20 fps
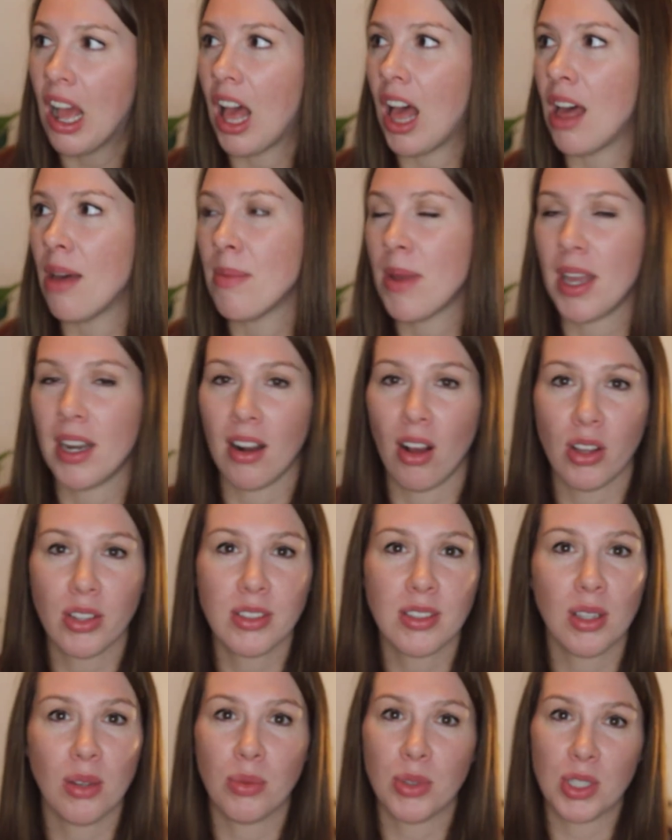And
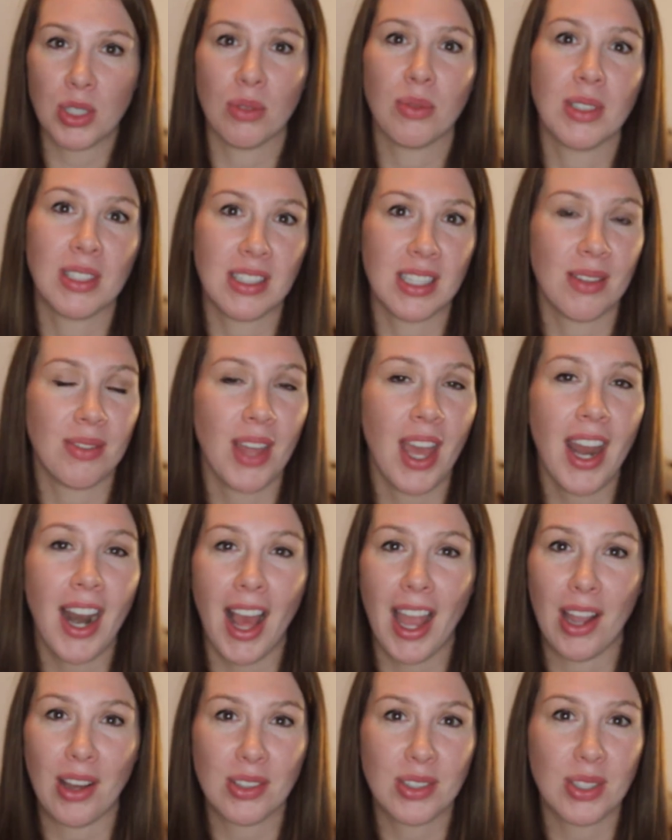also when you receive that,
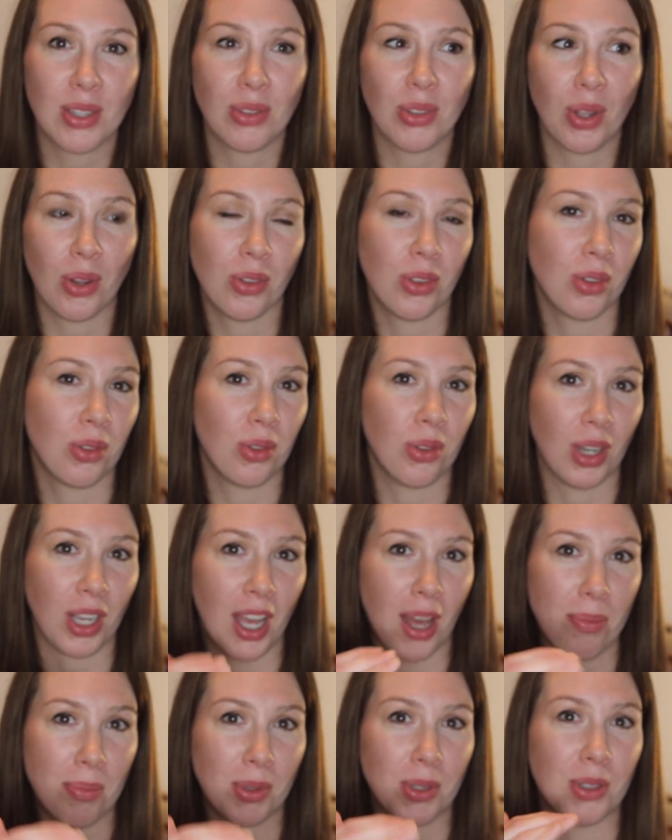I also go through a
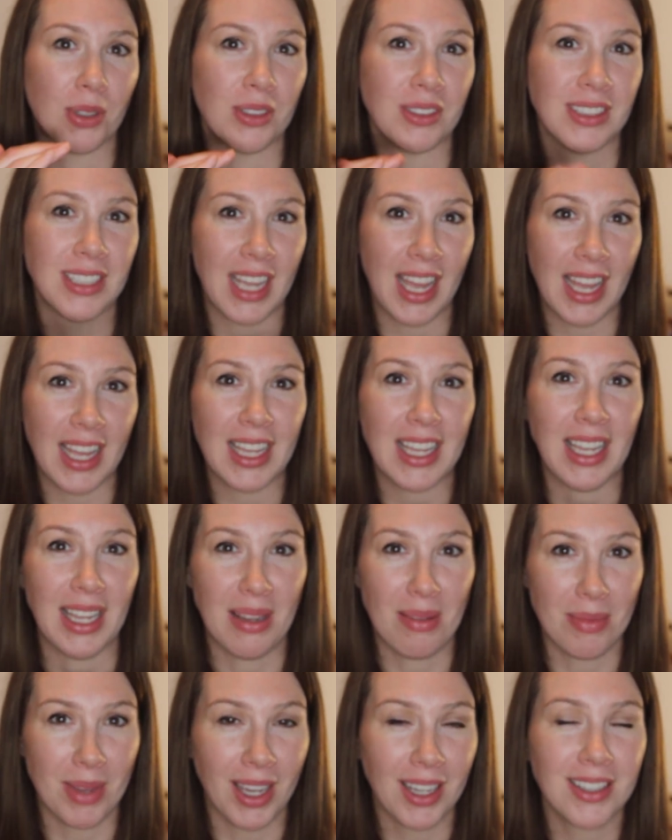couple day
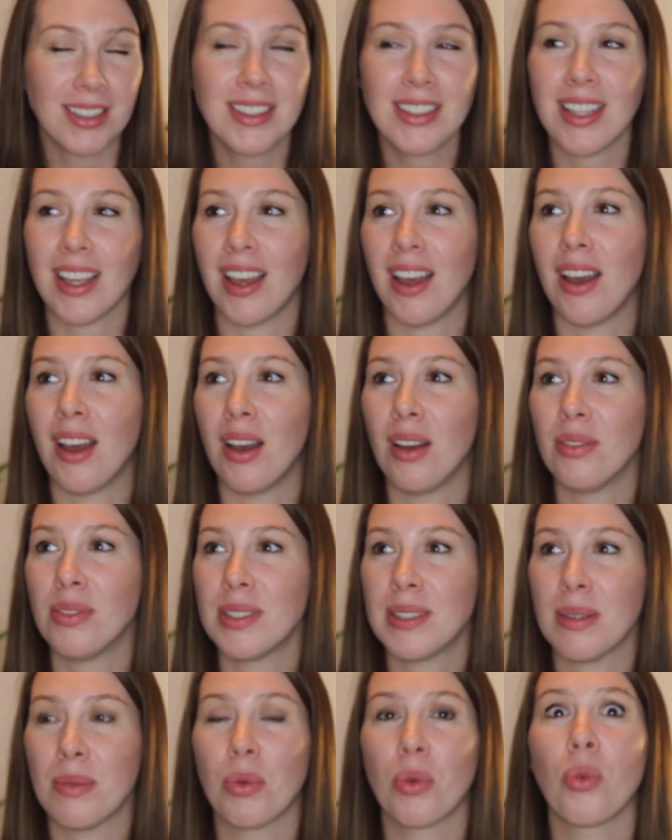emails
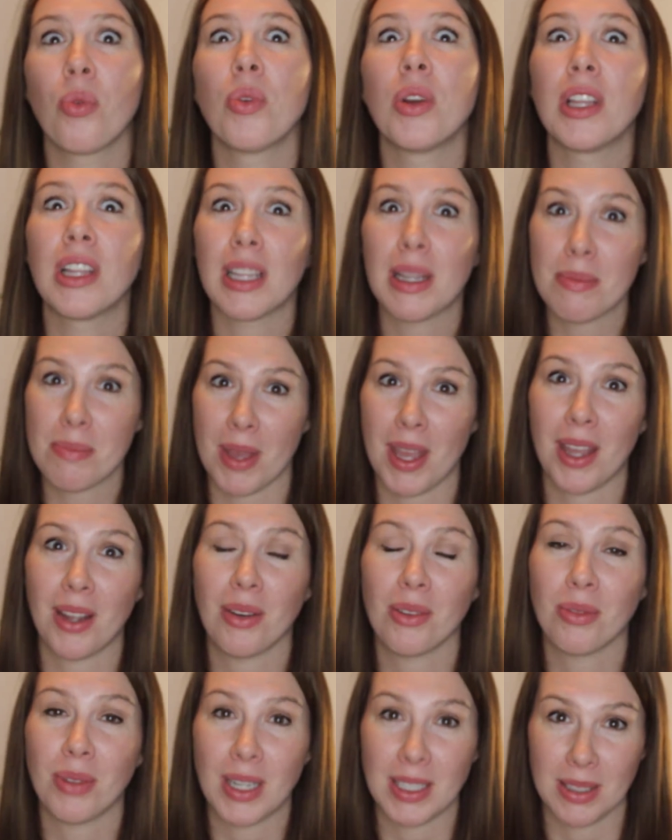of some really
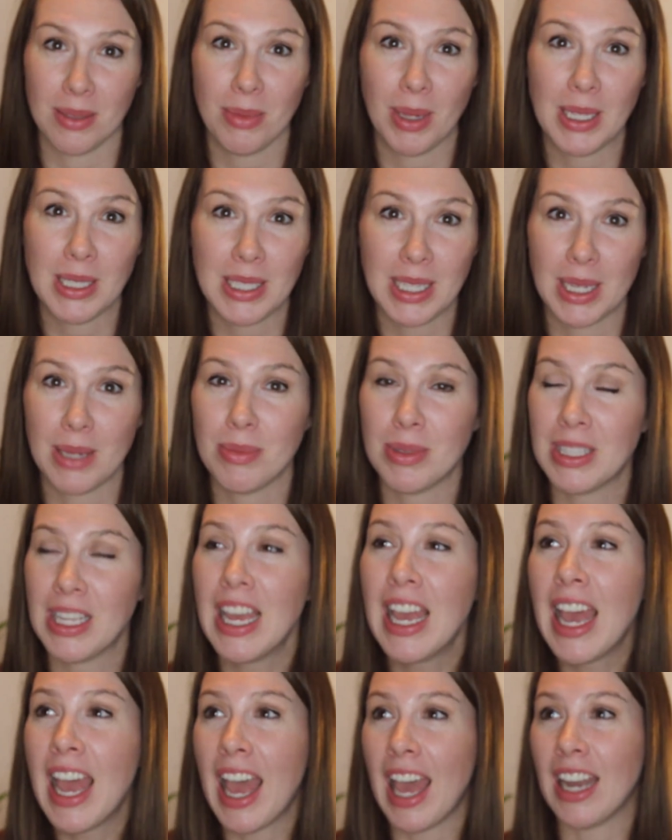big resume tips
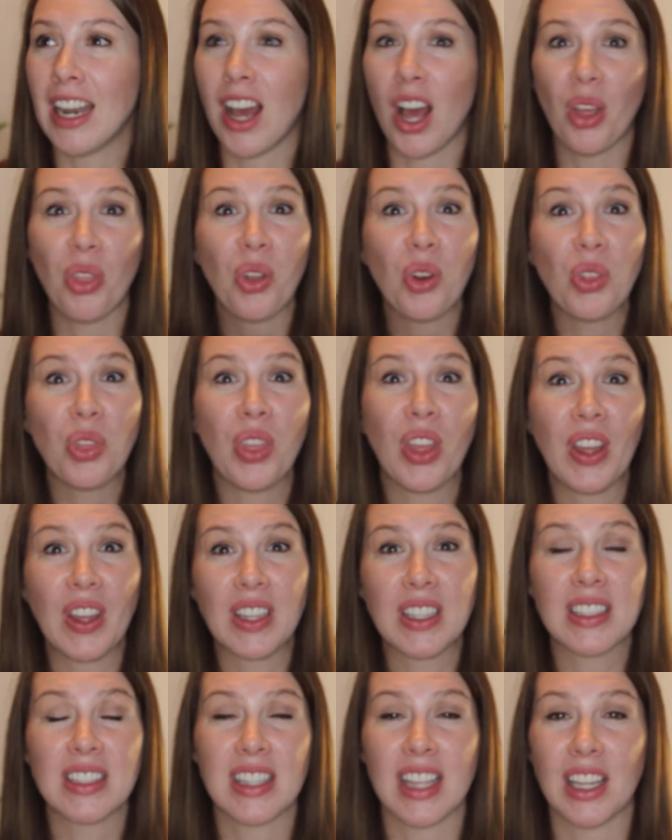and other
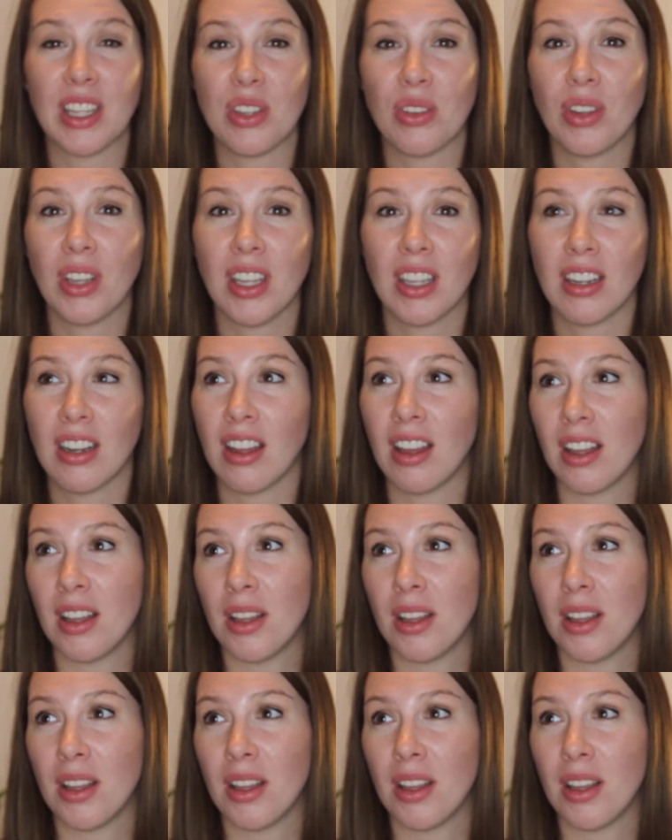things that you can